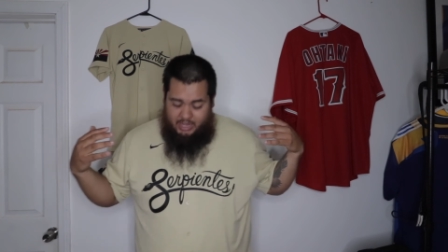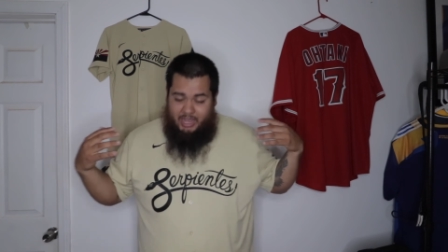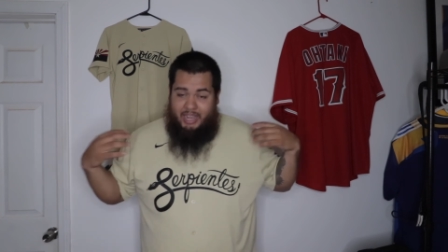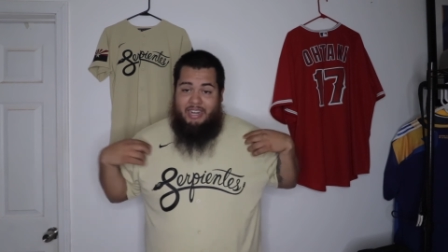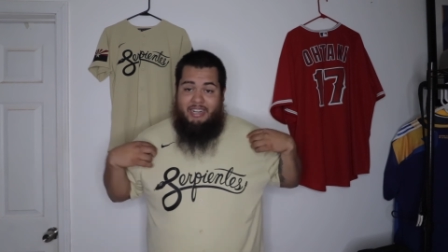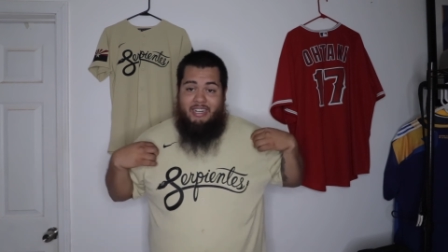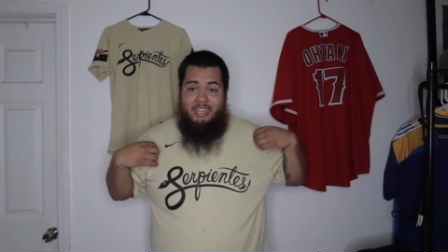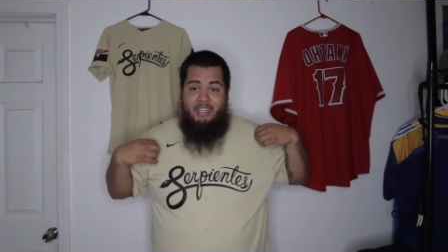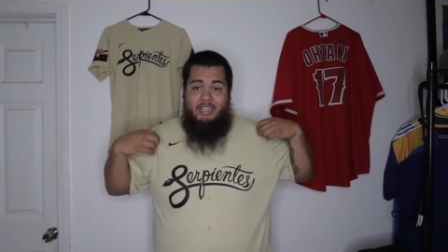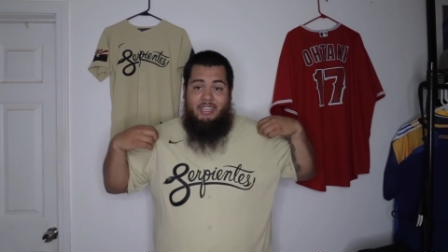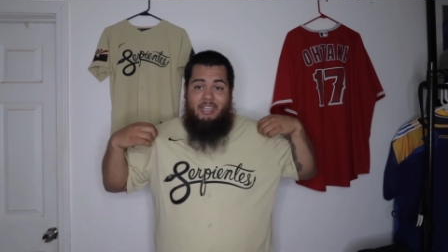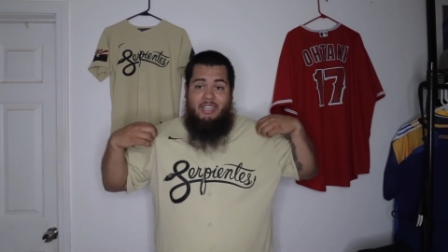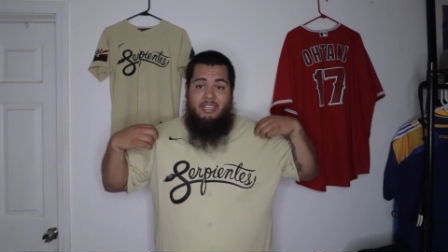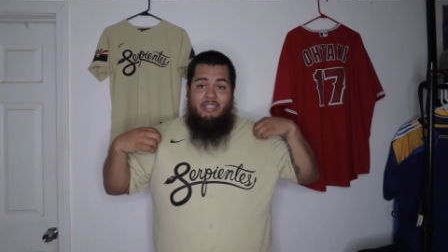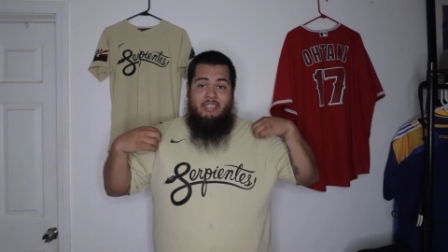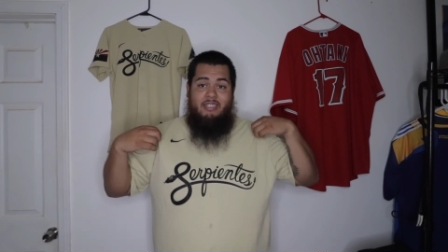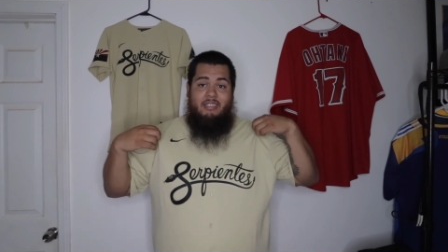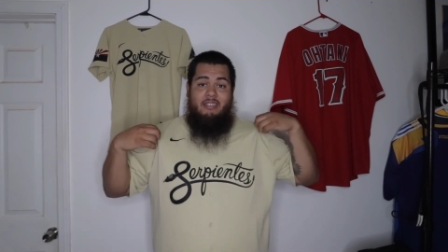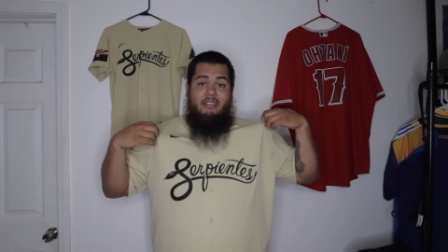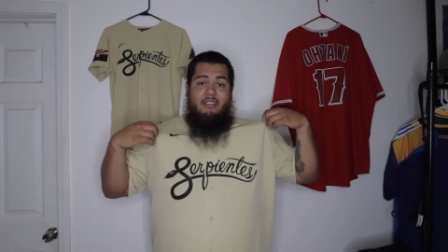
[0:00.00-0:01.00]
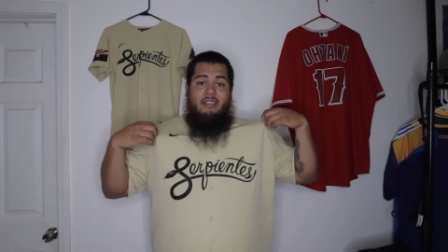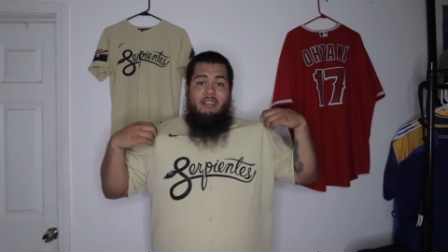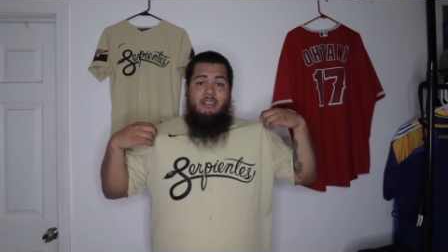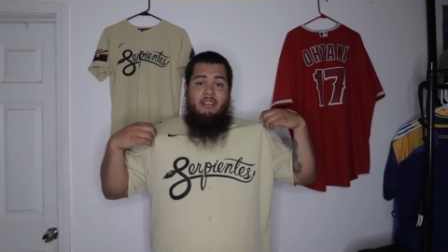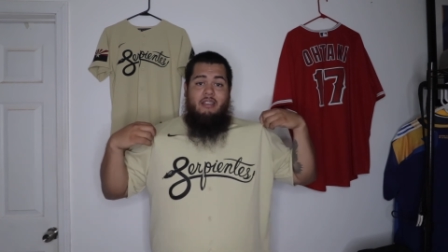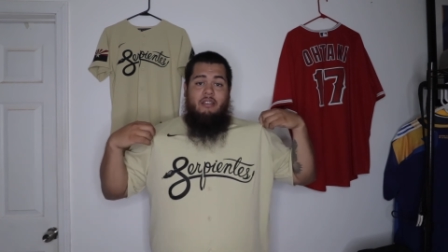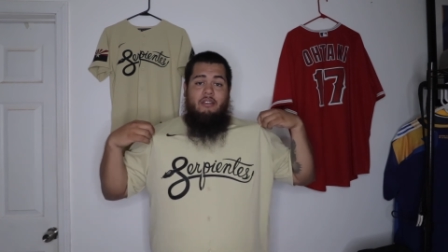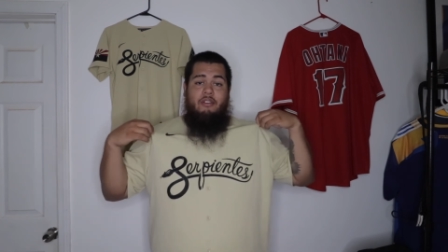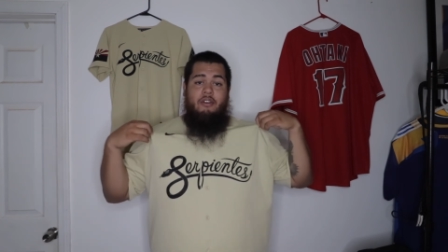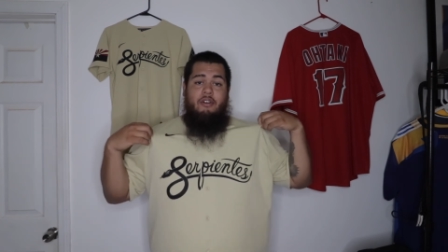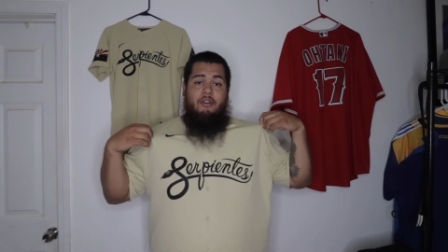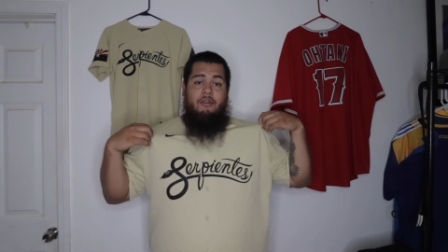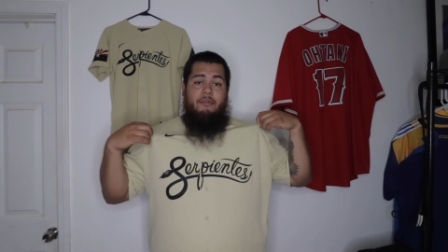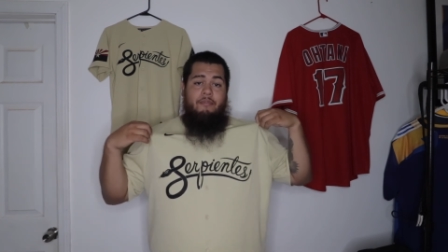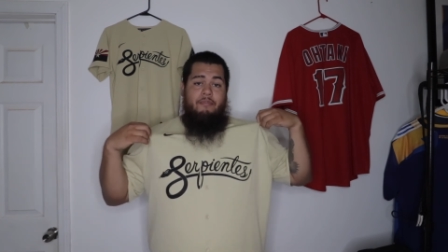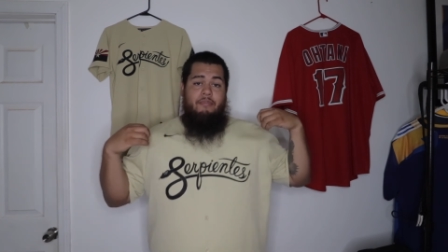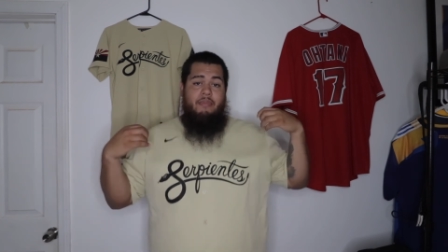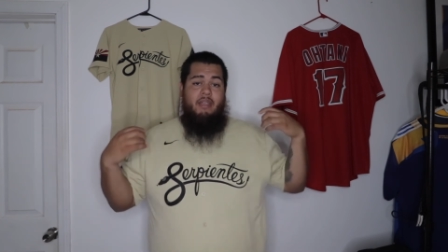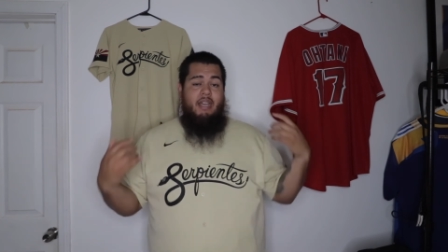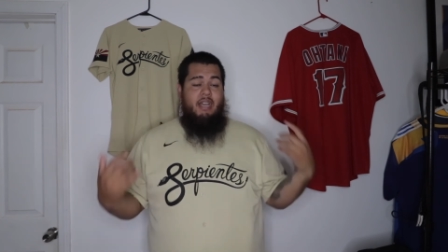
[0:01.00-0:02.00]
I did get it. You know,
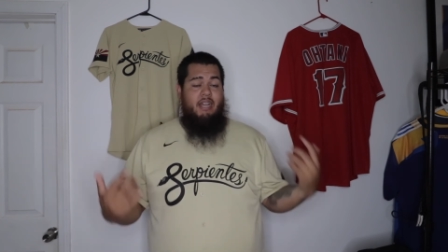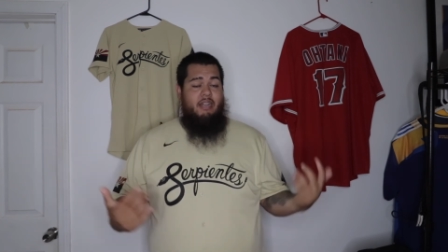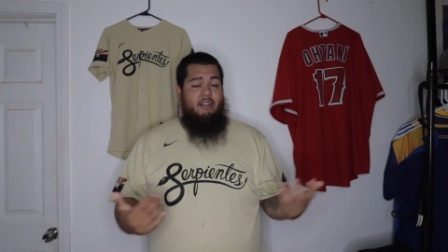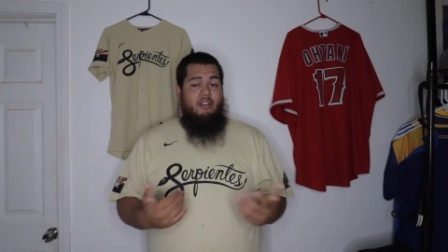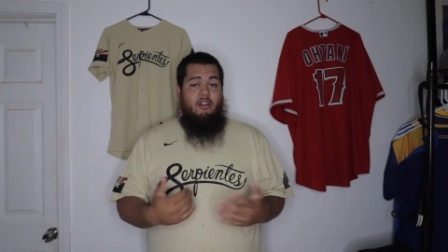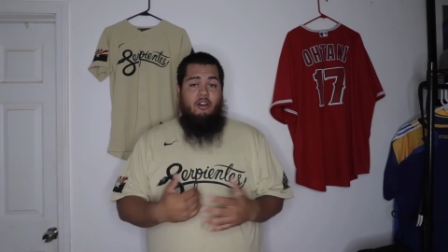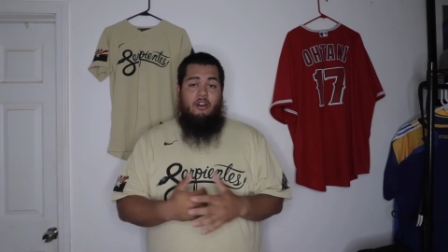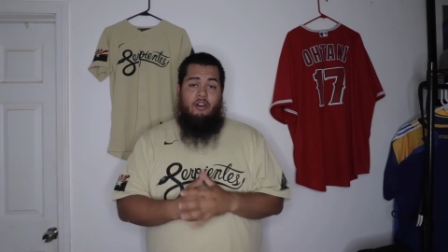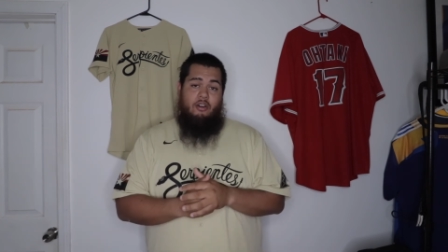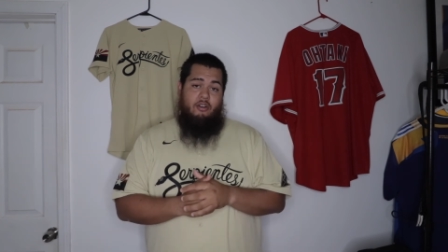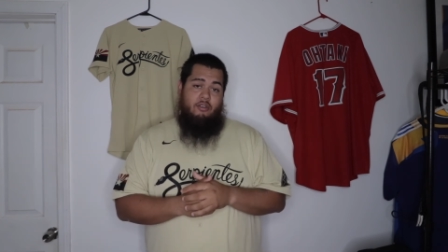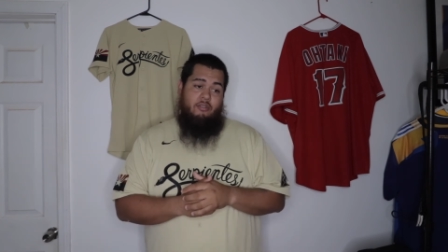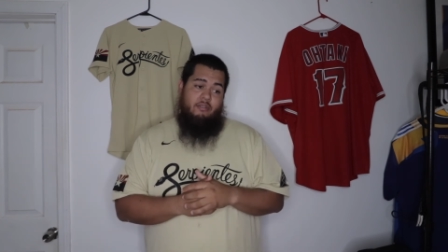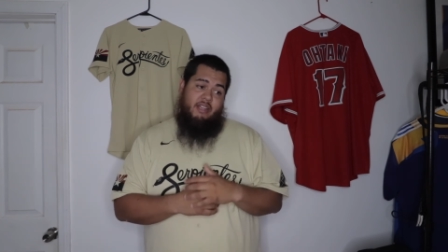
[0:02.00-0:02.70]
I had to call